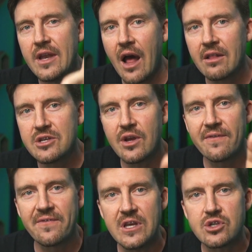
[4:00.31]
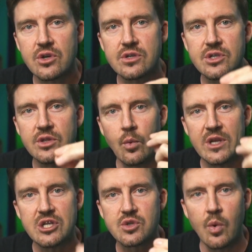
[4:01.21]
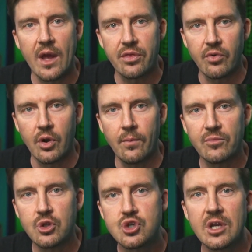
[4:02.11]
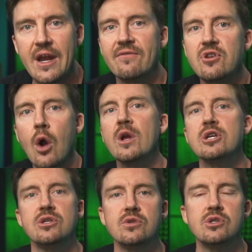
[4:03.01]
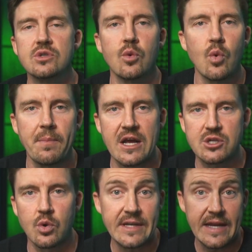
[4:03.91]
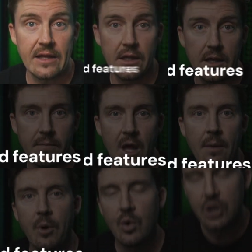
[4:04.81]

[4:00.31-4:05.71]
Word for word: knowledge of features that we just went through, you should have no issues using 1Password daily, but